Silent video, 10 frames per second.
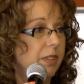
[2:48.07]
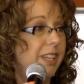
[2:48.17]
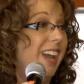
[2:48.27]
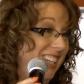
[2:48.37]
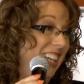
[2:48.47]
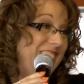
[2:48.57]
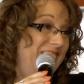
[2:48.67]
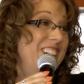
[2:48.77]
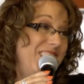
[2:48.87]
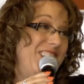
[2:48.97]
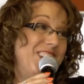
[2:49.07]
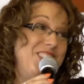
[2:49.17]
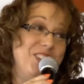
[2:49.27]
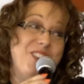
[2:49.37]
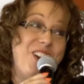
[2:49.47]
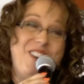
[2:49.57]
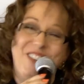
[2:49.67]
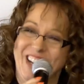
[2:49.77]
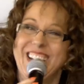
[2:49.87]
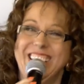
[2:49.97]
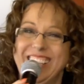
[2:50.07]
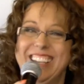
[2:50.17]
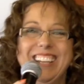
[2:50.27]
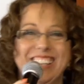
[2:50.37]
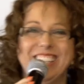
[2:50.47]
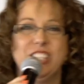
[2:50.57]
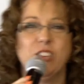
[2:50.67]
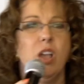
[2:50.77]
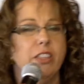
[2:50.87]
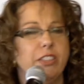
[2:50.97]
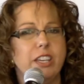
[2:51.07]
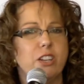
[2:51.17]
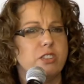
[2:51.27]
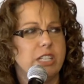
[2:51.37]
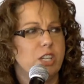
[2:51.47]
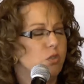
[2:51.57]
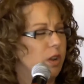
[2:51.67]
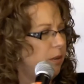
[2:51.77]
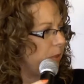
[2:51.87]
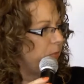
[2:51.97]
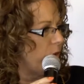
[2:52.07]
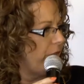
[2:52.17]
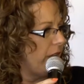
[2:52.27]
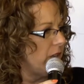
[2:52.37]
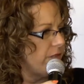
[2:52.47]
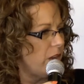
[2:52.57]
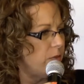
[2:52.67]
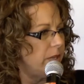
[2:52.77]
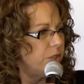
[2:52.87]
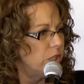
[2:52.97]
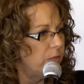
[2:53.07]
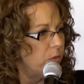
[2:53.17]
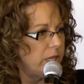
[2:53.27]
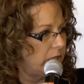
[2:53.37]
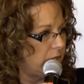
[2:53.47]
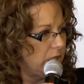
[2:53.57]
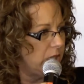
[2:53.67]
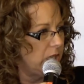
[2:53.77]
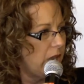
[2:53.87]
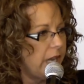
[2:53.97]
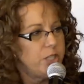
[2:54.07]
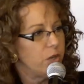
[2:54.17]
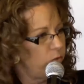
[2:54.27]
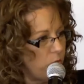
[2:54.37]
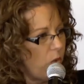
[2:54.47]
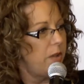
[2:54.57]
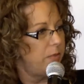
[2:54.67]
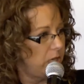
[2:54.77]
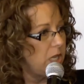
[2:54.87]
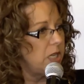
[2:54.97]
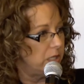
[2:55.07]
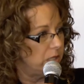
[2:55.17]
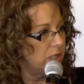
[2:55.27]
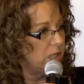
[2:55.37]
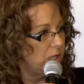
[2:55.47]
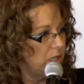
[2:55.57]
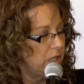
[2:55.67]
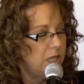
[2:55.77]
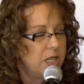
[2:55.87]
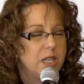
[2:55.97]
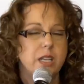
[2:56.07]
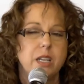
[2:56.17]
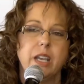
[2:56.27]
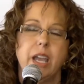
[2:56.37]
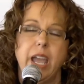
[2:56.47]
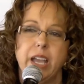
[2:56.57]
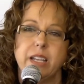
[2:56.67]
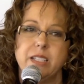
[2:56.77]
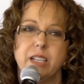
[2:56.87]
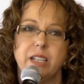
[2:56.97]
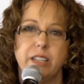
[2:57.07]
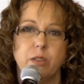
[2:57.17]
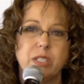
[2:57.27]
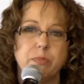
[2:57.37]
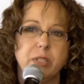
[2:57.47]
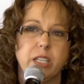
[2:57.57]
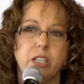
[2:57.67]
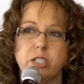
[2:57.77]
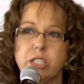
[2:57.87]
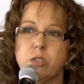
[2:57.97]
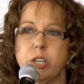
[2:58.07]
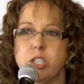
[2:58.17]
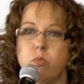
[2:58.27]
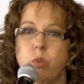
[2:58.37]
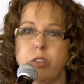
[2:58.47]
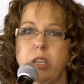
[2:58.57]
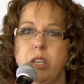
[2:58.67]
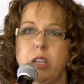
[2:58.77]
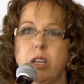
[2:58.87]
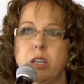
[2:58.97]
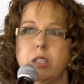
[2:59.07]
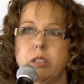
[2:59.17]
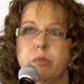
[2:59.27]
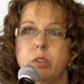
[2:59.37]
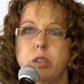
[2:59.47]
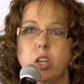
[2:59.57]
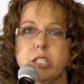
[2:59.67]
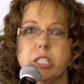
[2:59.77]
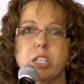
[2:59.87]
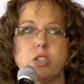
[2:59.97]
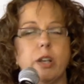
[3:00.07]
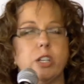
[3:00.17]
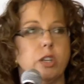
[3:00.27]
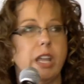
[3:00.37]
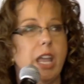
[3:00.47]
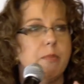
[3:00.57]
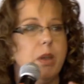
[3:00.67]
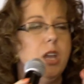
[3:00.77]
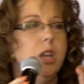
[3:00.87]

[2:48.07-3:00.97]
Because the theater is an incredibly profane environment for some reason. I don't know why, but it is. And there was a particular situation where the artistic director came